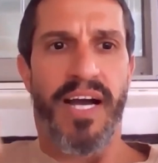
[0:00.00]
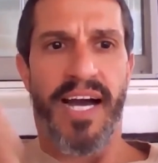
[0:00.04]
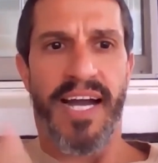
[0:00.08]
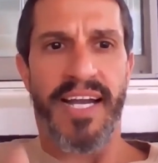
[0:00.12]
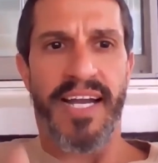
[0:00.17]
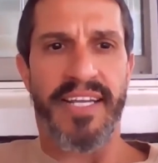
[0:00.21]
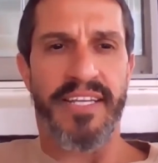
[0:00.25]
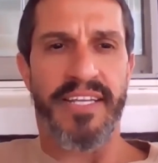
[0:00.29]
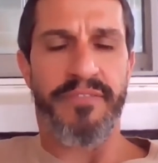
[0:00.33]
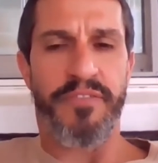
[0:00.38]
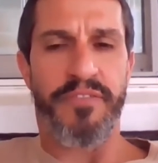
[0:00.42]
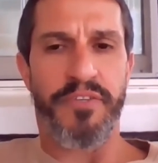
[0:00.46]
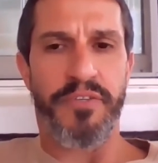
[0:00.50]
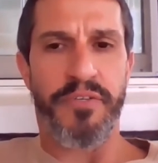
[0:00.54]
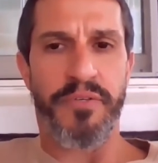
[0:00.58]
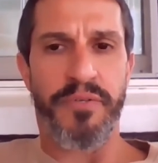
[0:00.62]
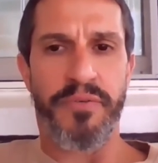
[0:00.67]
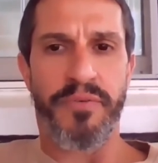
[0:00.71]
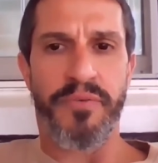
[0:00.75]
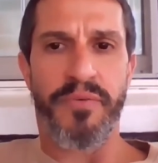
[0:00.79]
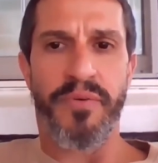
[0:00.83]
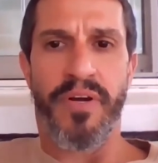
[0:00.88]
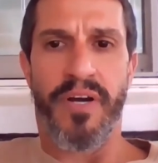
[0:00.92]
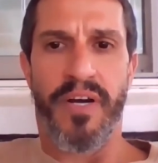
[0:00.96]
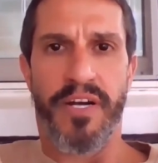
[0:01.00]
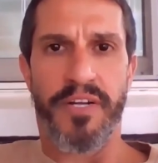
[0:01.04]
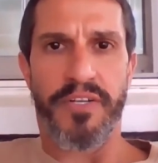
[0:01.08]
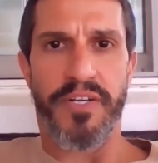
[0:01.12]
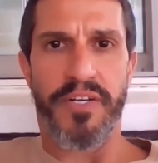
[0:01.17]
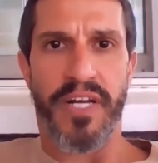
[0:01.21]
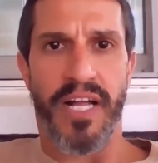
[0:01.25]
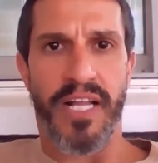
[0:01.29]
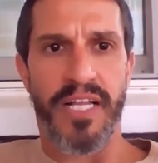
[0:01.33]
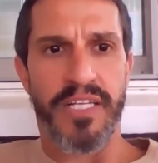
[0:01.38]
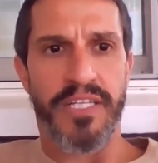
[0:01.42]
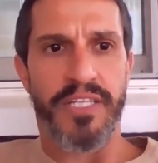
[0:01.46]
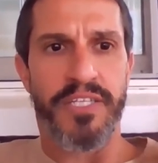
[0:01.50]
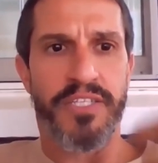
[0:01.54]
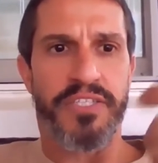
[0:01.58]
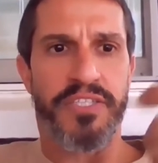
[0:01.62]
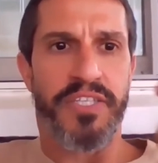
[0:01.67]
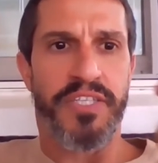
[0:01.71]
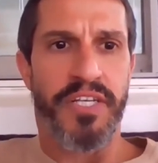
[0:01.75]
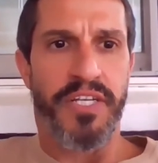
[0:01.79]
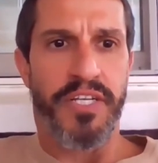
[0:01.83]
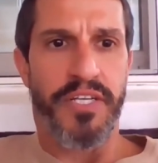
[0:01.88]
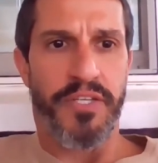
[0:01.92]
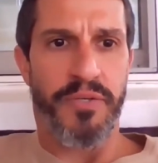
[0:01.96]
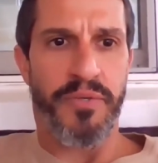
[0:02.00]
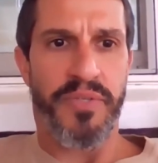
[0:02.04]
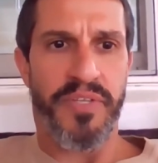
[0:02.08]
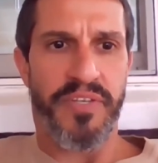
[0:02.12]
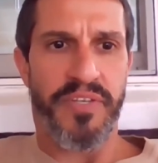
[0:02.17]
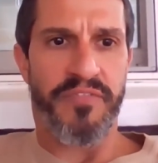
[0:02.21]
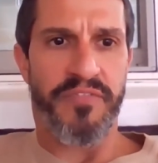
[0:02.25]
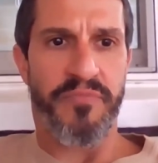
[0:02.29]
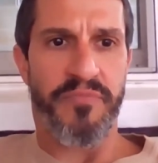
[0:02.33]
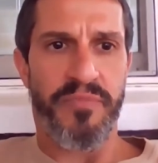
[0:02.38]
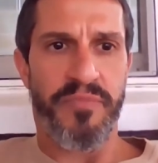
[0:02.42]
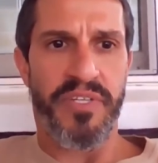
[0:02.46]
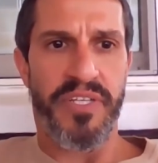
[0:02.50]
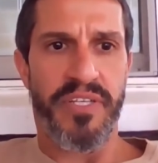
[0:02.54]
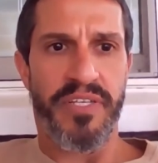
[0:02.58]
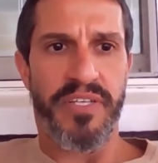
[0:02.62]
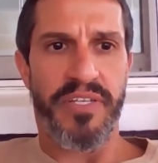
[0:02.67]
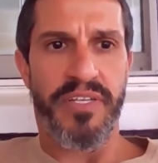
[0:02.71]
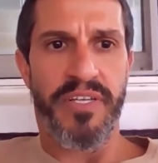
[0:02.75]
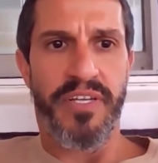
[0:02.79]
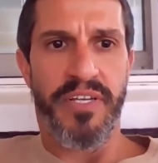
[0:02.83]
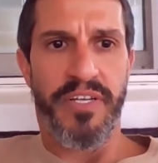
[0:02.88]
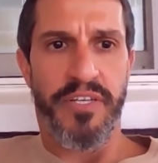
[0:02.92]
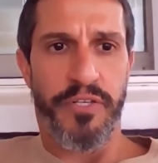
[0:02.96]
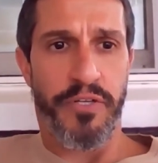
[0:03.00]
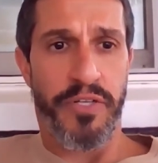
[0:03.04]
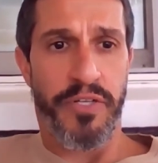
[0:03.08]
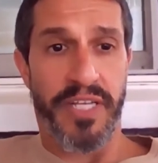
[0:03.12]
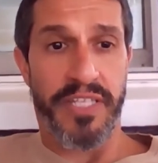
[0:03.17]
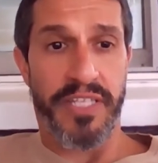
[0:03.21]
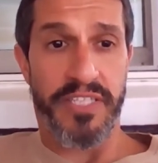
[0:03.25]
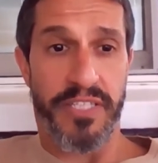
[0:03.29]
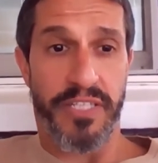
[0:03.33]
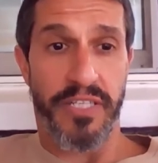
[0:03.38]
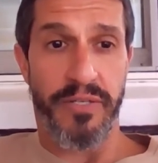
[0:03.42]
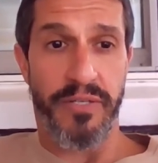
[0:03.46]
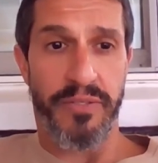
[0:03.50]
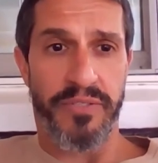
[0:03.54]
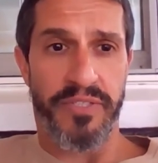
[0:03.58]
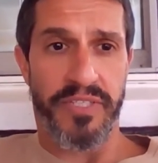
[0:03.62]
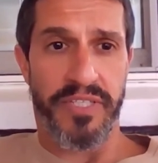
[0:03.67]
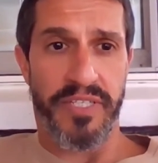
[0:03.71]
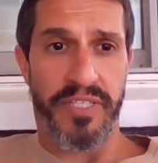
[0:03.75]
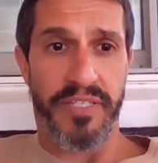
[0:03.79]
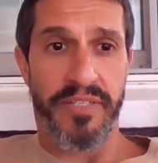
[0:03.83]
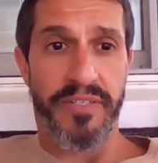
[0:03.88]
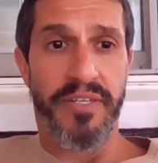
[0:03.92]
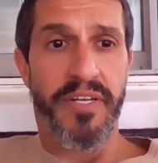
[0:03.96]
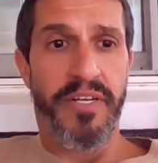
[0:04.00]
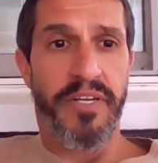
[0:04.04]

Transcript: I give you $100, you give me your next closing.